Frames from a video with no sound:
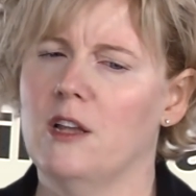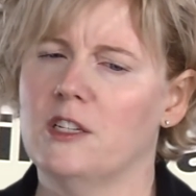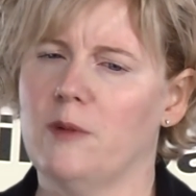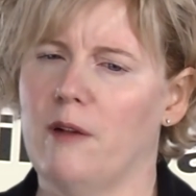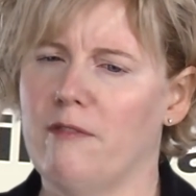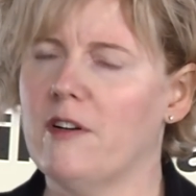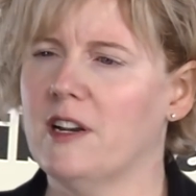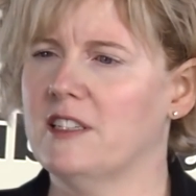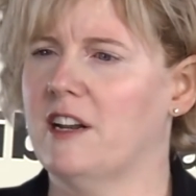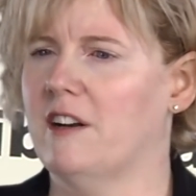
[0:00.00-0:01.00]
So I'm very
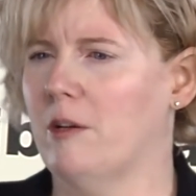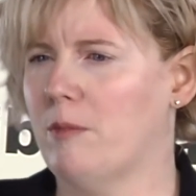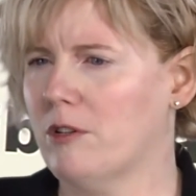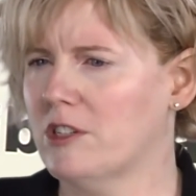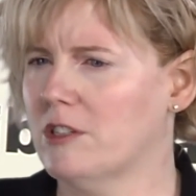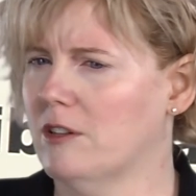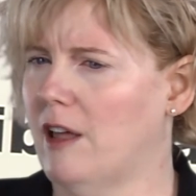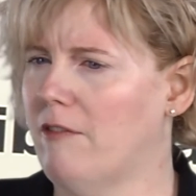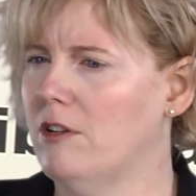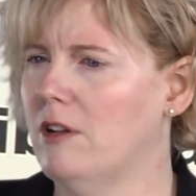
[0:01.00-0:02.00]
excited on a personal
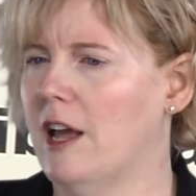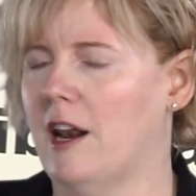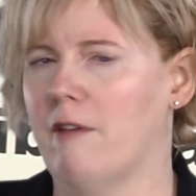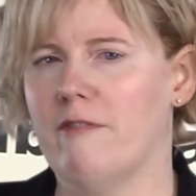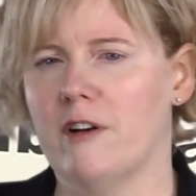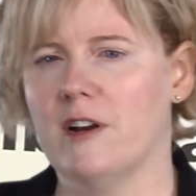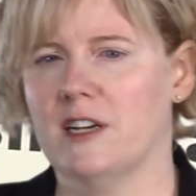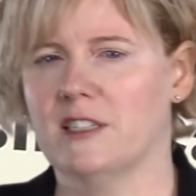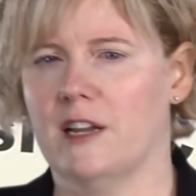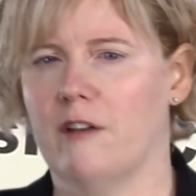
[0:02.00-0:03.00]
level, and I'm very
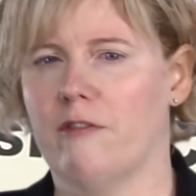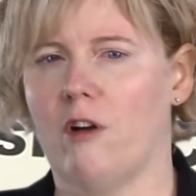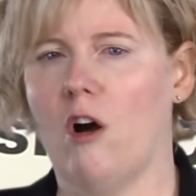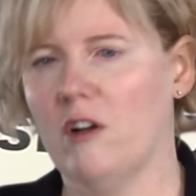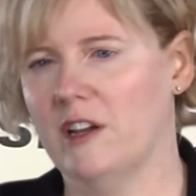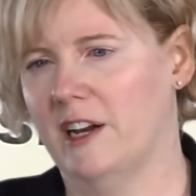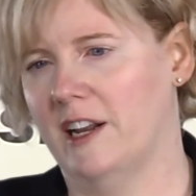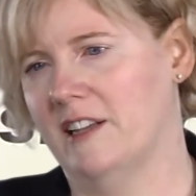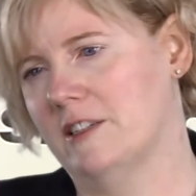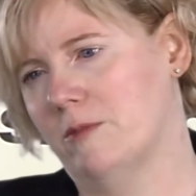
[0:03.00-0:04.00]
excited for all
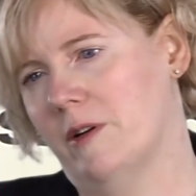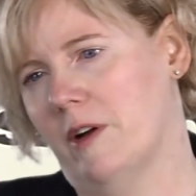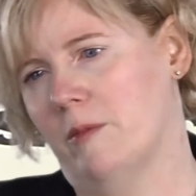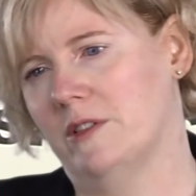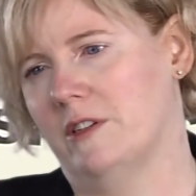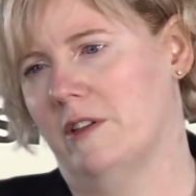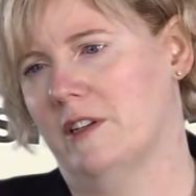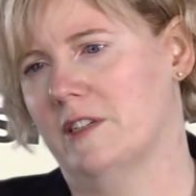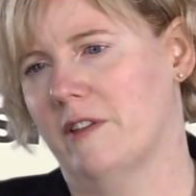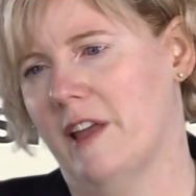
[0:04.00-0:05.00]
Canadians that we were able to do
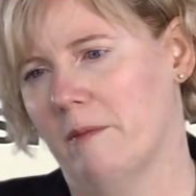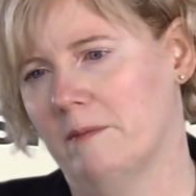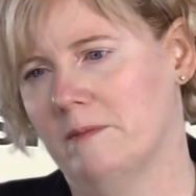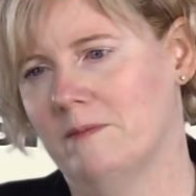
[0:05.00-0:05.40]
this for them.